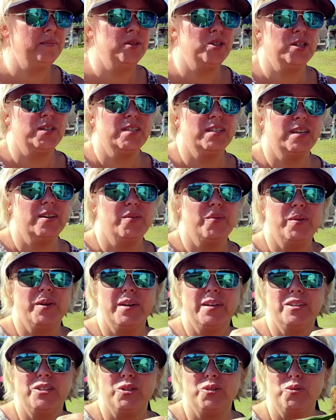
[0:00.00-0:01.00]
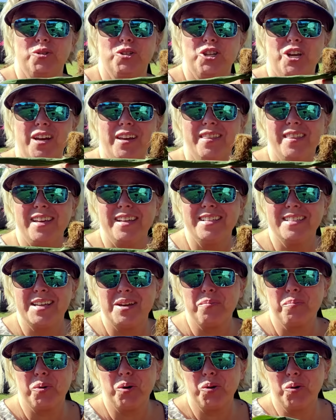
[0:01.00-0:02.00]
just going to shuck these
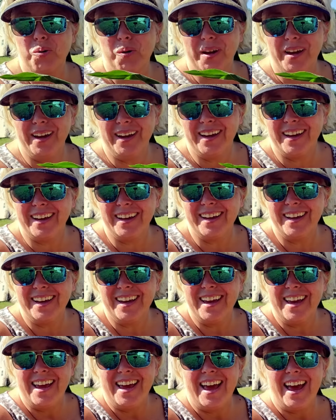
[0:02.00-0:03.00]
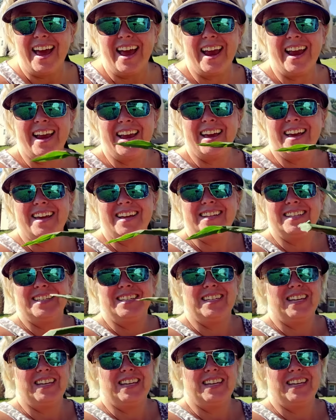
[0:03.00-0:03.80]
up real quick, and